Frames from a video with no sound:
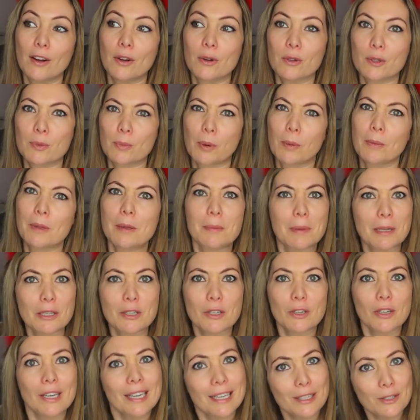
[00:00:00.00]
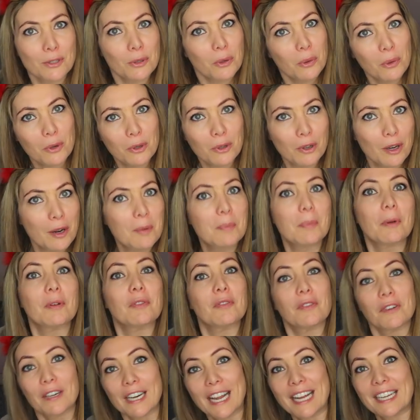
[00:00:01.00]
I know it's probably a bit too late to order it,
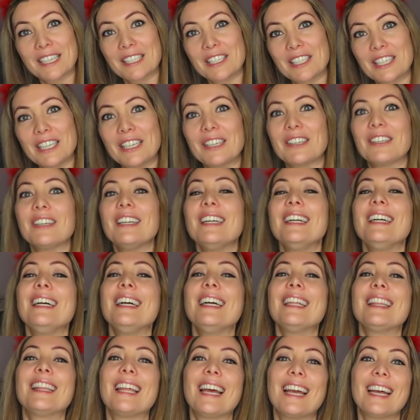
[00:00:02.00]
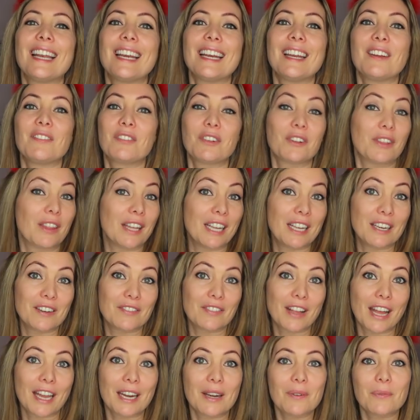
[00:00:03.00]
but for next year, then if you're thinking
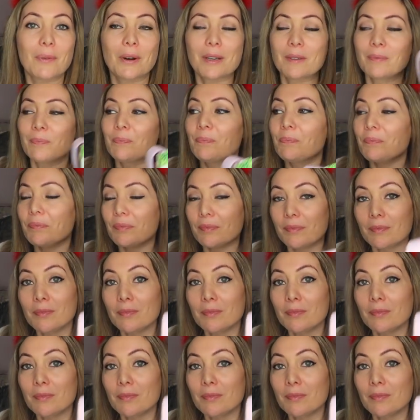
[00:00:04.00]
of getting one,